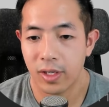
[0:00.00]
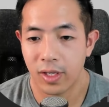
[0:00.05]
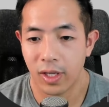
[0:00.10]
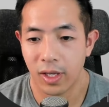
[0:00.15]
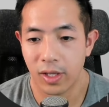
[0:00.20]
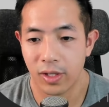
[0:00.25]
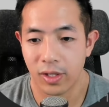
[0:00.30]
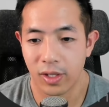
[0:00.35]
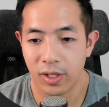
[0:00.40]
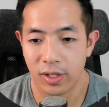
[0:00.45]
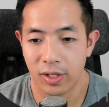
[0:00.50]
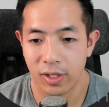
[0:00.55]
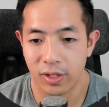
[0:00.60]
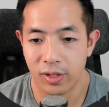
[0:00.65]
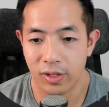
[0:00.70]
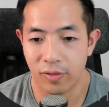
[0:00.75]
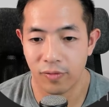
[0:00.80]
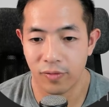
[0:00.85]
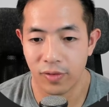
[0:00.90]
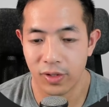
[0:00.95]
And
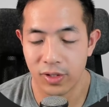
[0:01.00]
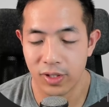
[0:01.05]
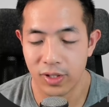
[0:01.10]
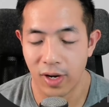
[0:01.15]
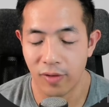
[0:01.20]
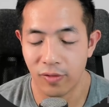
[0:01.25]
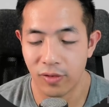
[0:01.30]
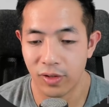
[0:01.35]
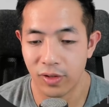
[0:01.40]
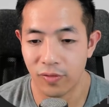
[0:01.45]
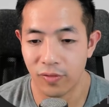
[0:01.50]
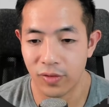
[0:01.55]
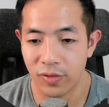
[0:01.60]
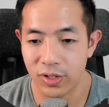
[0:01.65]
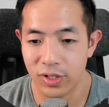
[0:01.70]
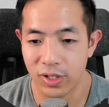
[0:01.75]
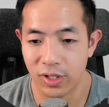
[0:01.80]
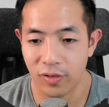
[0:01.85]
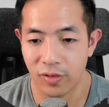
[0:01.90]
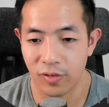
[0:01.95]
then after the
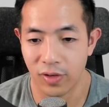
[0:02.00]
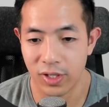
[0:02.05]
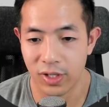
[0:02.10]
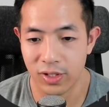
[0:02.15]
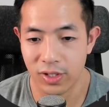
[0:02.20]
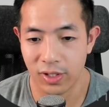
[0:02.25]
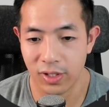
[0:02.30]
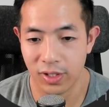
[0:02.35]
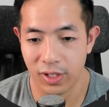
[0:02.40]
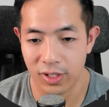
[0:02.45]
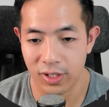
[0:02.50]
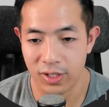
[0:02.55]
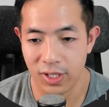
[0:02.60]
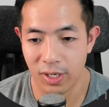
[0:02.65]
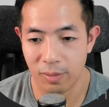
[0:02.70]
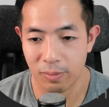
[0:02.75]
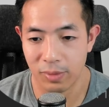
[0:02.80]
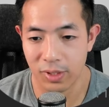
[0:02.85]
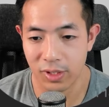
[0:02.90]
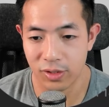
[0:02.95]
first iteration,
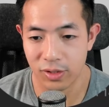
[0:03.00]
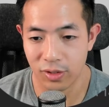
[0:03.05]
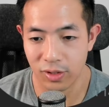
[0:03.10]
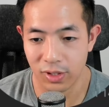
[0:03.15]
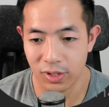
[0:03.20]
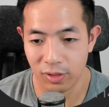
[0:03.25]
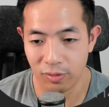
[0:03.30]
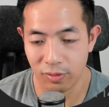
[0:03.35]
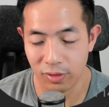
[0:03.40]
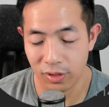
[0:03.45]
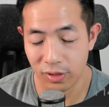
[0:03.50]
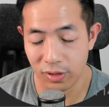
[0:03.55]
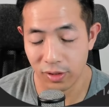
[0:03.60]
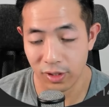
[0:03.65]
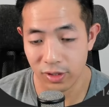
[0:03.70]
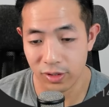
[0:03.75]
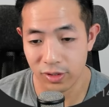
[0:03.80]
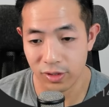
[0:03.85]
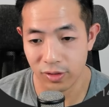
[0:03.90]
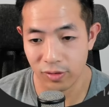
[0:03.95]
examine is going to equal
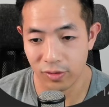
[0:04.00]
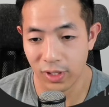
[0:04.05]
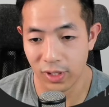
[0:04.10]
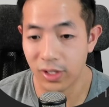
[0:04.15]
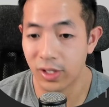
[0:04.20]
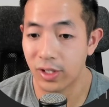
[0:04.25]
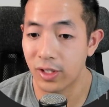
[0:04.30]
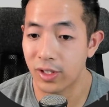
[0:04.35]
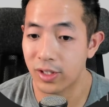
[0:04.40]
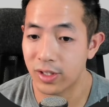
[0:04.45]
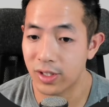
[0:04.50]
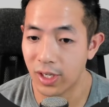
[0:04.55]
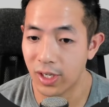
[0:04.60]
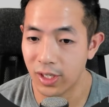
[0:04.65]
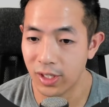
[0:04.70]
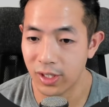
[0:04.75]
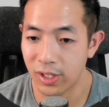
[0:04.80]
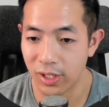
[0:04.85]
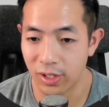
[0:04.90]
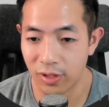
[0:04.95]
32. And then the
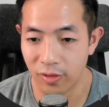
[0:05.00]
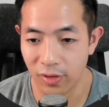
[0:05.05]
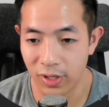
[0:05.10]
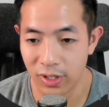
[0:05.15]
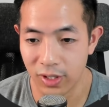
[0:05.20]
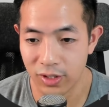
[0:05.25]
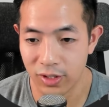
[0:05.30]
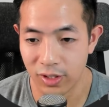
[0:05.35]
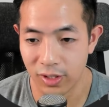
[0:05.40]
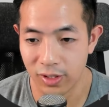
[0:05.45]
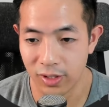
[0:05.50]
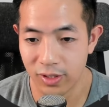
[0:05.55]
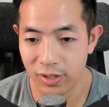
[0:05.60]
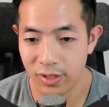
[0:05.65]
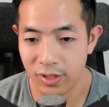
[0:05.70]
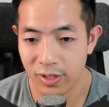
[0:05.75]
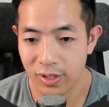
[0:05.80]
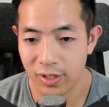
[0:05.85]
second iteration,